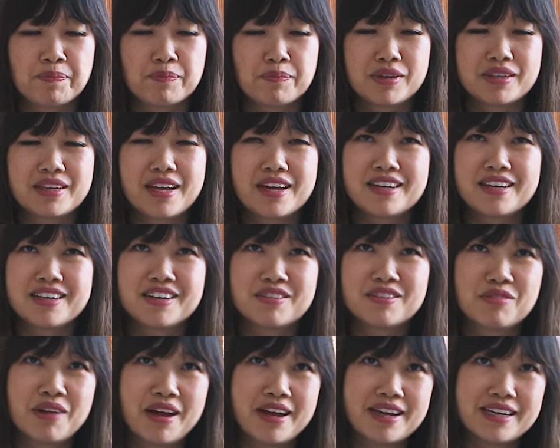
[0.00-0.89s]
But getting
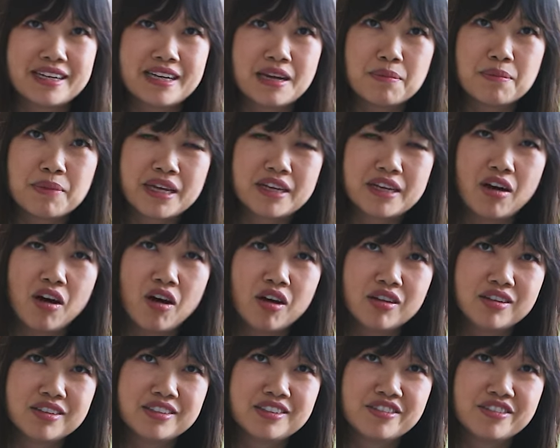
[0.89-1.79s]
it right can make
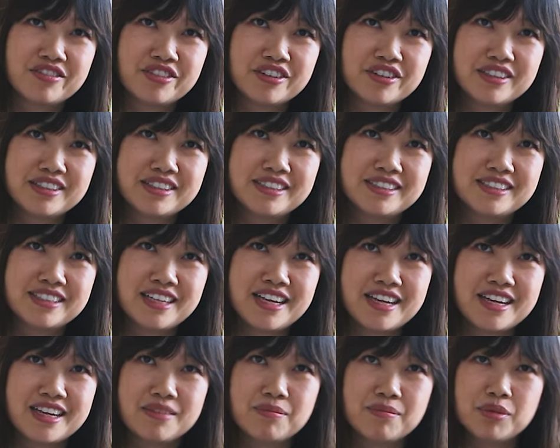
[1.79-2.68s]
all the difference
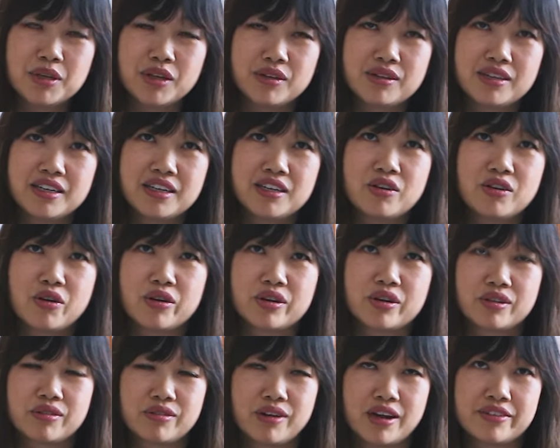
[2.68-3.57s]
in building
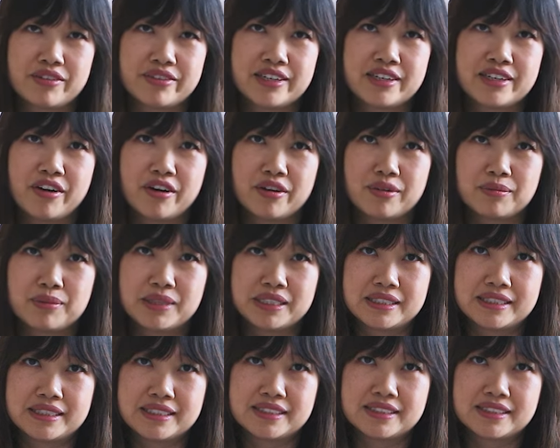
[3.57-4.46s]
your thriving art
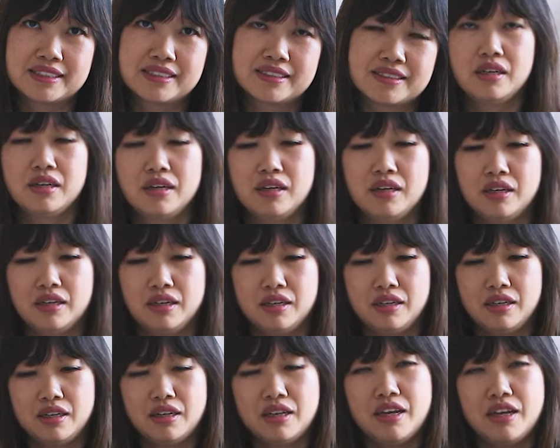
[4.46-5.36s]
business.
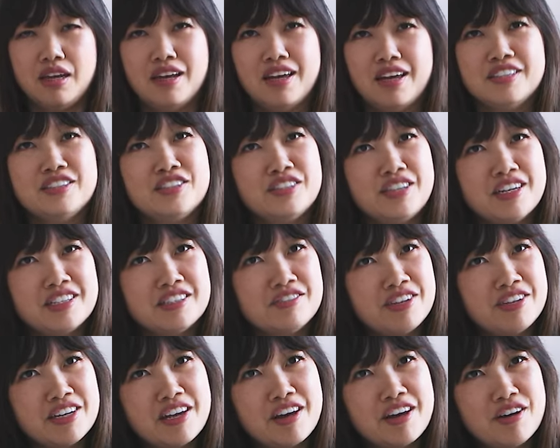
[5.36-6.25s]
In today's
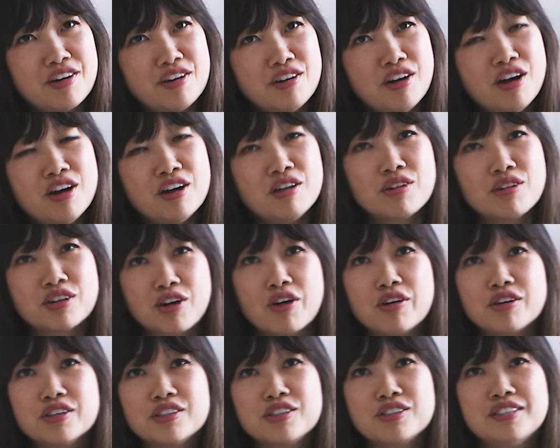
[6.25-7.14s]
video, we're
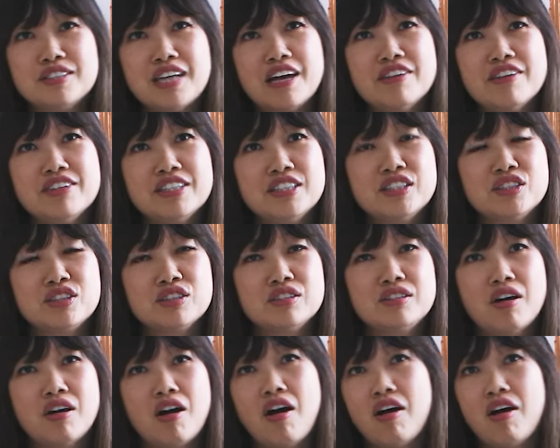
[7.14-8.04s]
going to dive into
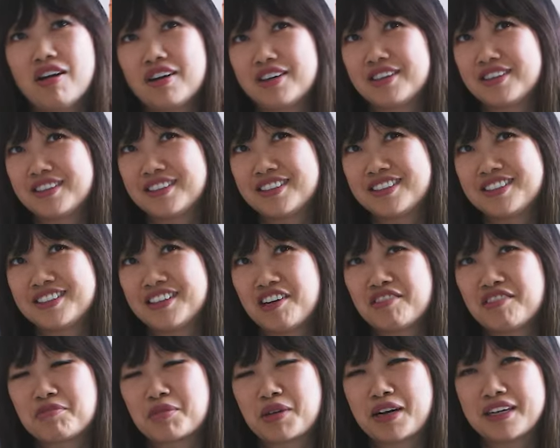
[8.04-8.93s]
the art
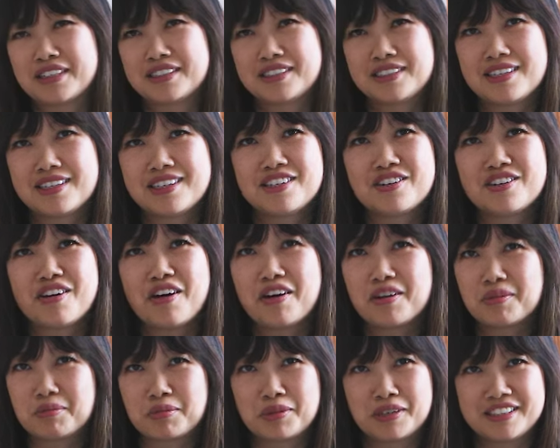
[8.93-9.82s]
of pricing your
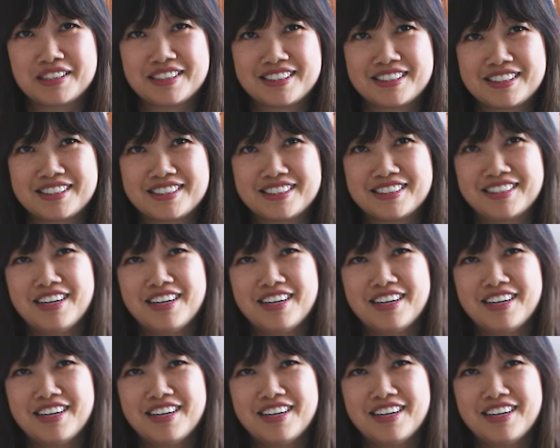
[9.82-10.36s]
art prints.